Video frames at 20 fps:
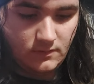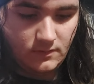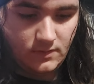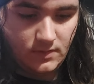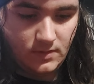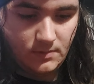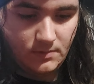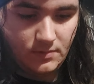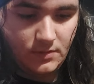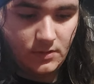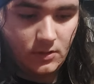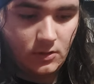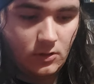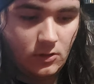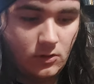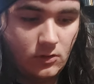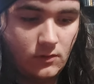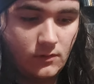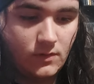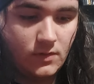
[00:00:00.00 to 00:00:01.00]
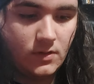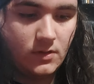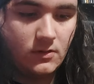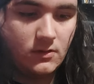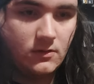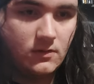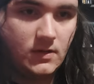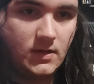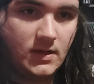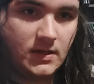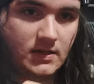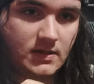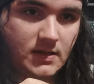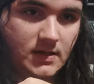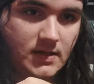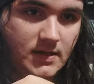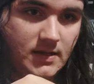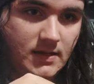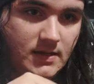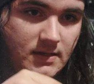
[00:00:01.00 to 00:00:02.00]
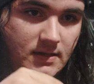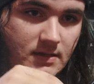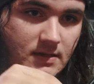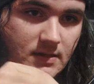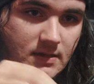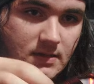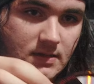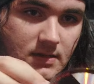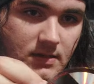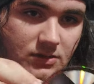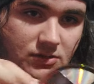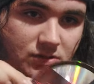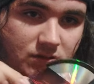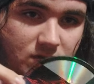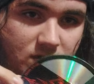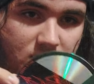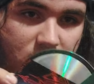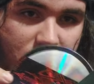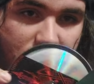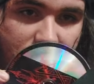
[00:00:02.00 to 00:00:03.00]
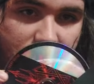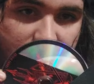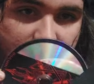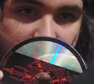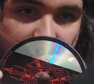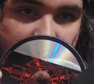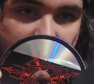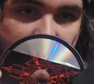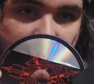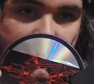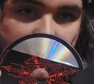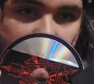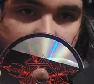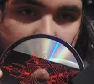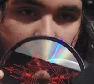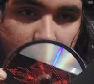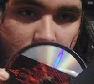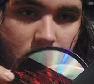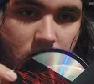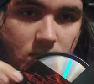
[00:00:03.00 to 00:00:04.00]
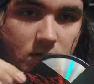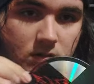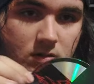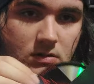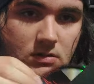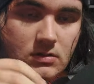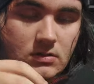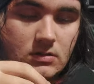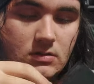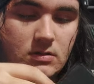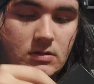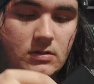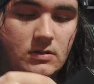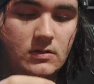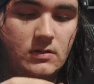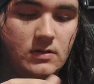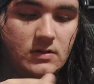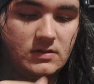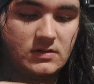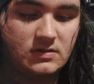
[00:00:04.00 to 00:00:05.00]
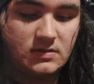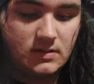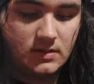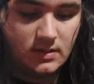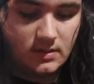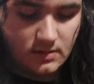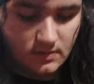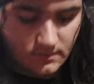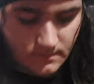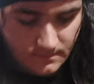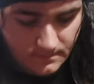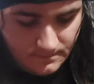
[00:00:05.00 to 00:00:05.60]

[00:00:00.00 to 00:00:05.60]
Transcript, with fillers: flip over like that, and actually this is it looks like.